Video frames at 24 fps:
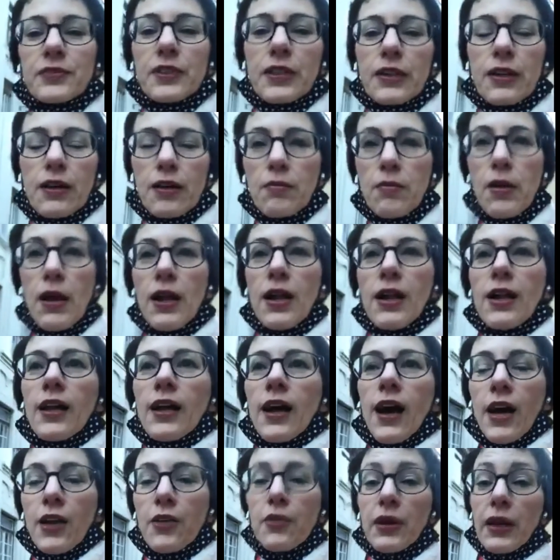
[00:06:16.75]

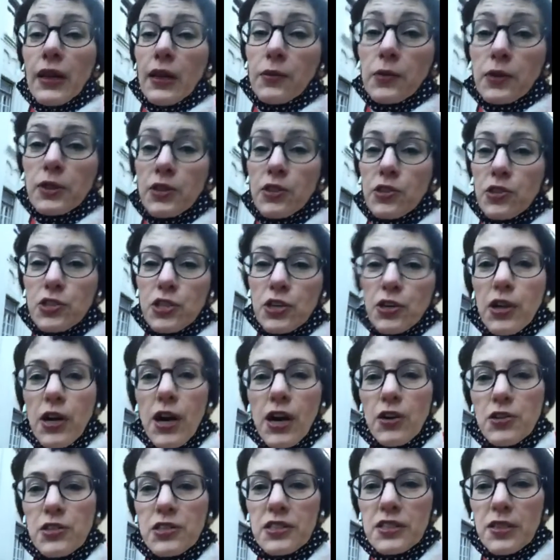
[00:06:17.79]
I really want to show you
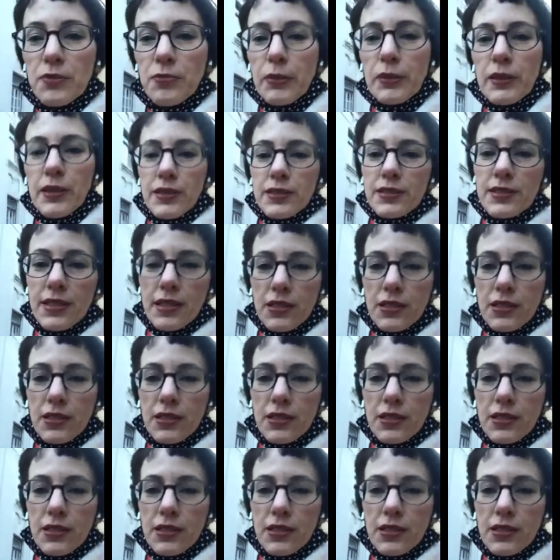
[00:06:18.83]
how steep it is,